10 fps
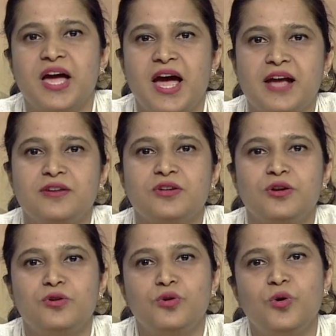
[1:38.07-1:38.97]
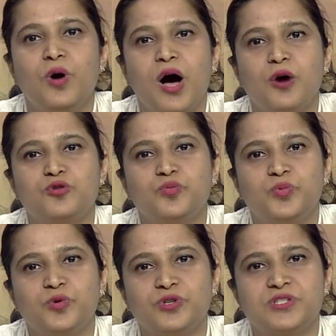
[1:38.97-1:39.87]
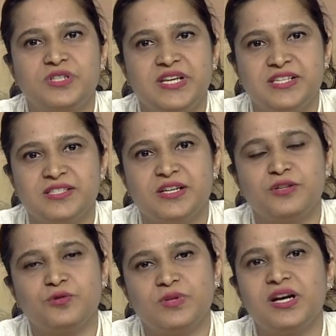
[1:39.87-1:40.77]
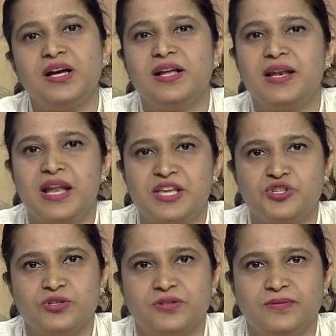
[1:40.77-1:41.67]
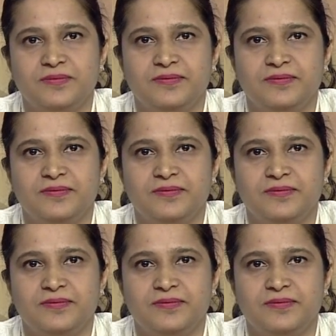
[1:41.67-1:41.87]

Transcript: and know how to post these into the ledger.